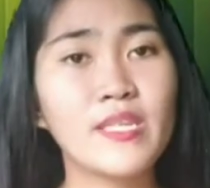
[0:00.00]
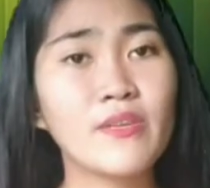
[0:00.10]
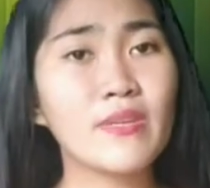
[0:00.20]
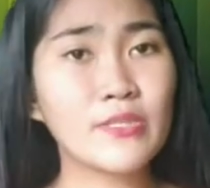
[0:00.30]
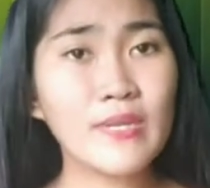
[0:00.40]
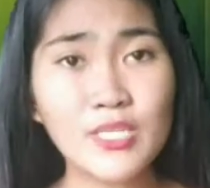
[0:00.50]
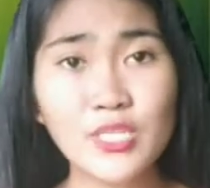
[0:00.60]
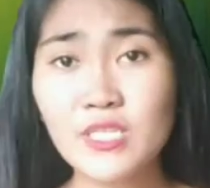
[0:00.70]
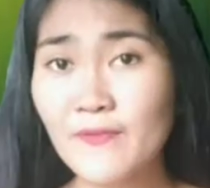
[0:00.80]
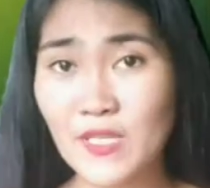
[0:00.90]
in the
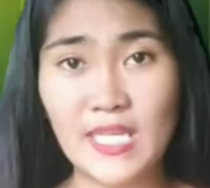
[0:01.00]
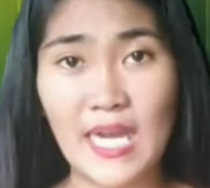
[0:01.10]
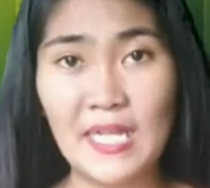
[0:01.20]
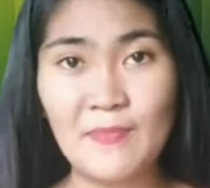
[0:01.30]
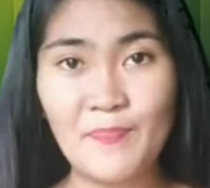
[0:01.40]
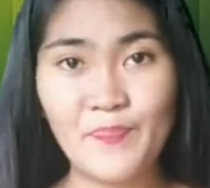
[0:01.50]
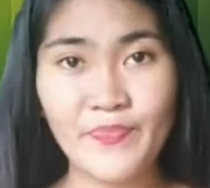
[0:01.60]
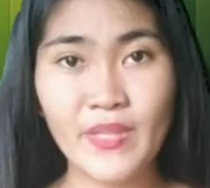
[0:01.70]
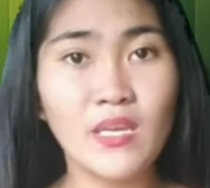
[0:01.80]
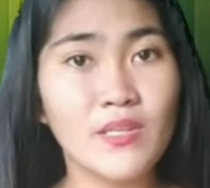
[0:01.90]
retraction of Rizal,
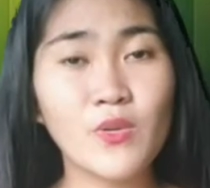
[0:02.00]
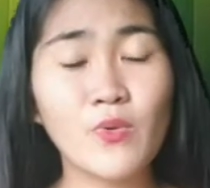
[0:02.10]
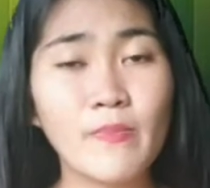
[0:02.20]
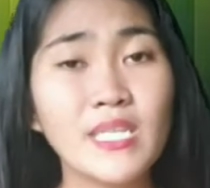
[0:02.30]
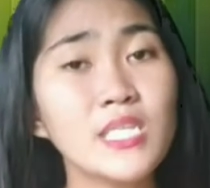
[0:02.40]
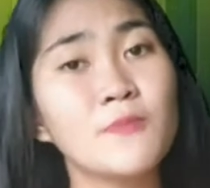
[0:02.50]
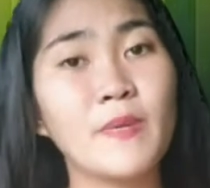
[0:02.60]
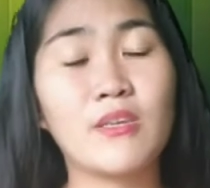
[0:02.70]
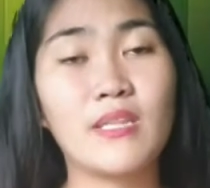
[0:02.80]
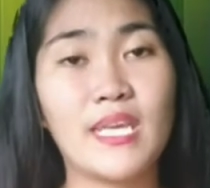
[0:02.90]
there were many
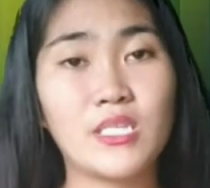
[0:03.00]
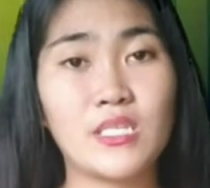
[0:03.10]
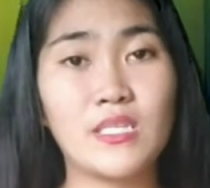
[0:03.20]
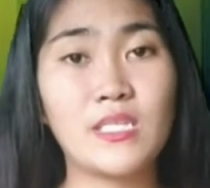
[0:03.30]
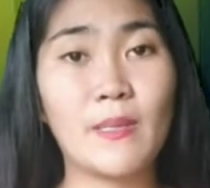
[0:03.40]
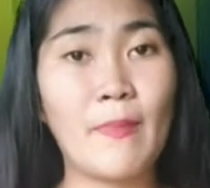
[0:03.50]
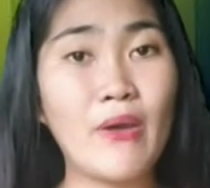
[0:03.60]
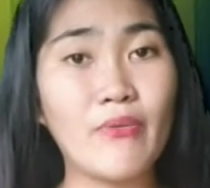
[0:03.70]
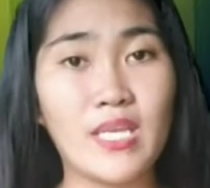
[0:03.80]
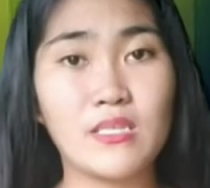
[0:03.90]
speculations
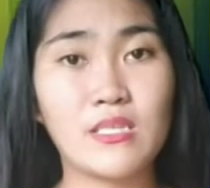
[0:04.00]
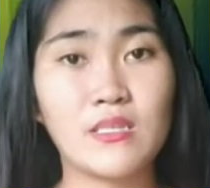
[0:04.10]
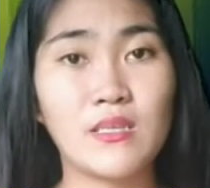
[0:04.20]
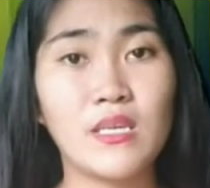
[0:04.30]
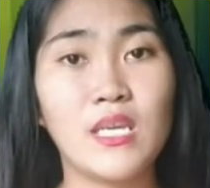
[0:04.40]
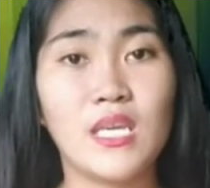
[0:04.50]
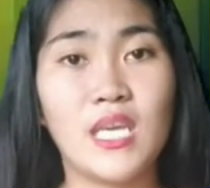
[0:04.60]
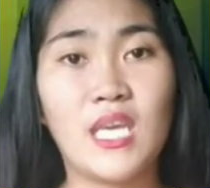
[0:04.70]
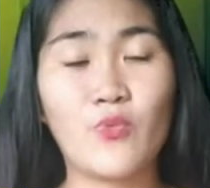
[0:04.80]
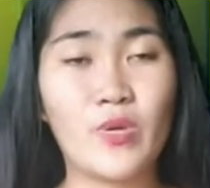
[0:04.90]
about it.
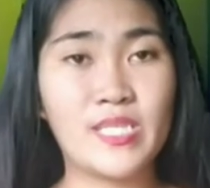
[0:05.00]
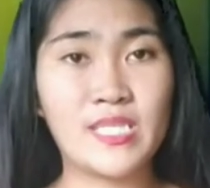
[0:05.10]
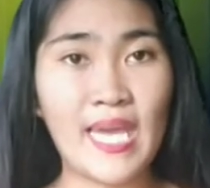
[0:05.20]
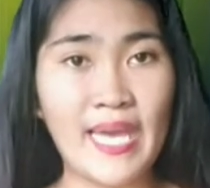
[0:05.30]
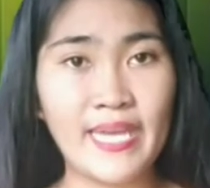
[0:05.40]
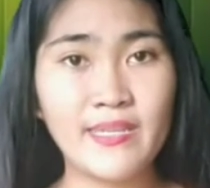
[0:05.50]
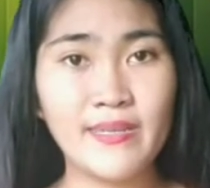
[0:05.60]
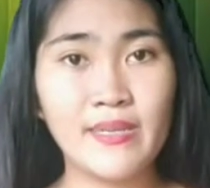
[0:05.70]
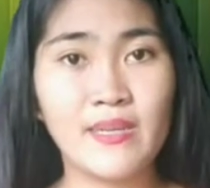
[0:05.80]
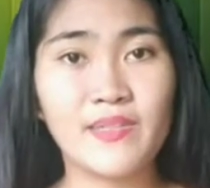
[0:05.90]
It was said
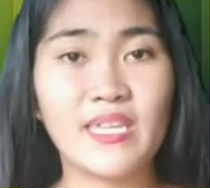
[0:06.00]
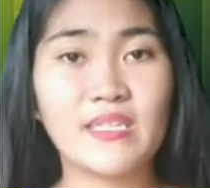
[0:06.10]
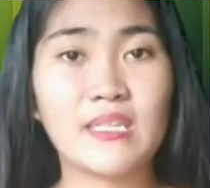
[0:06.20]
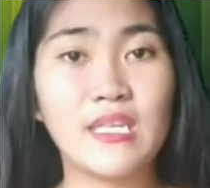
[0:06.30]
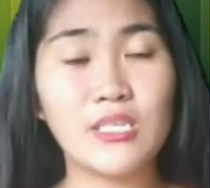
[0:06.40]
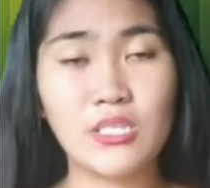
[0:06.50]
that he